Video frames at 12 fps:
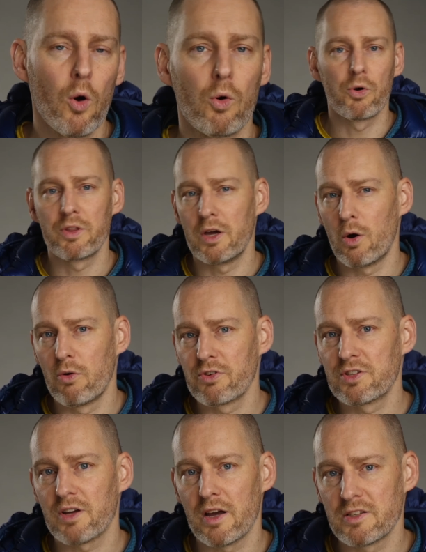or the
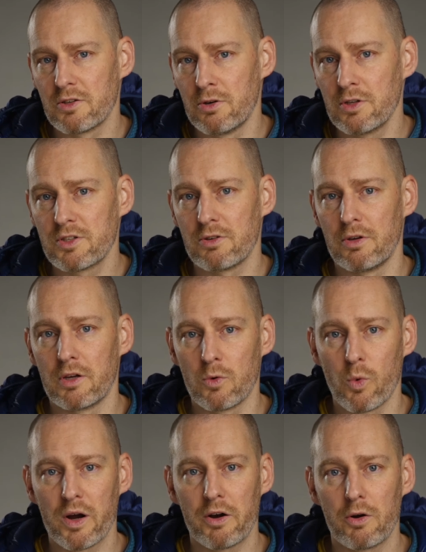oversized hood so you
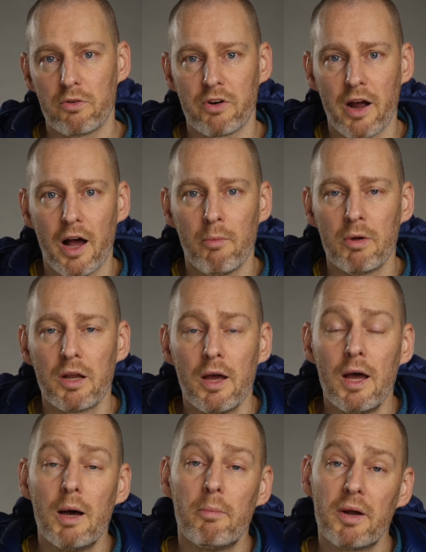can wear it over a helmet,
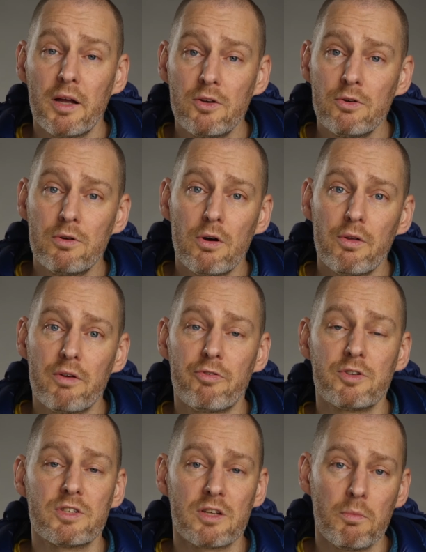but I do know that
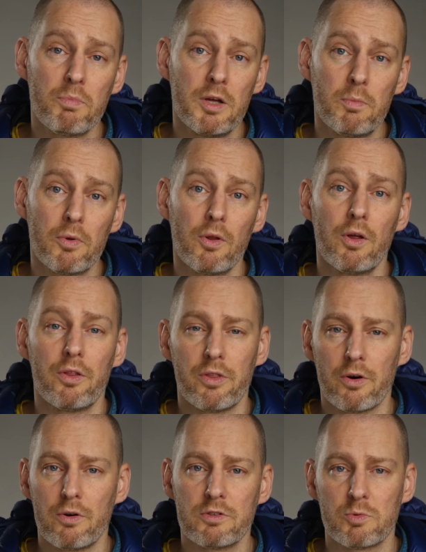for some people
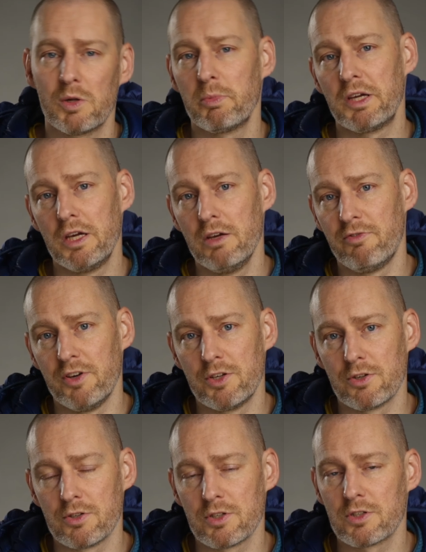those will be key
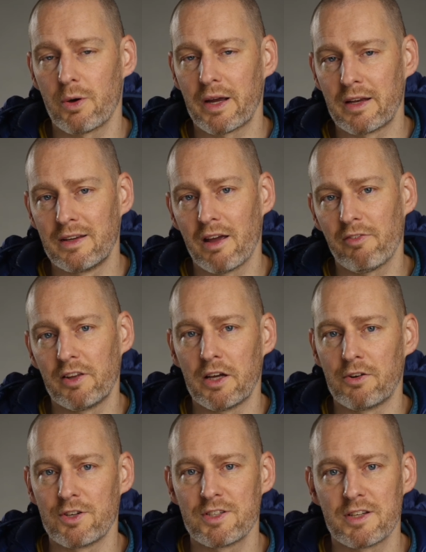features, so I can definitely
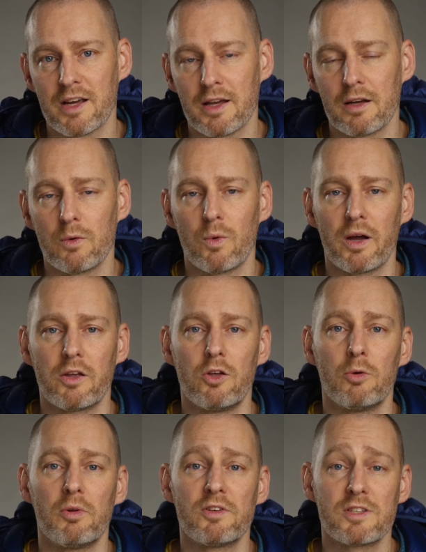understand why
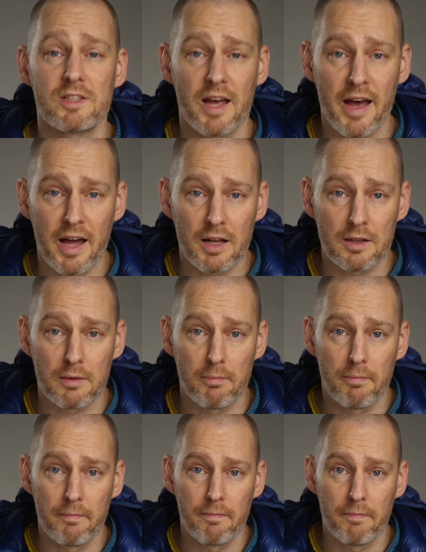Cumulus has added them.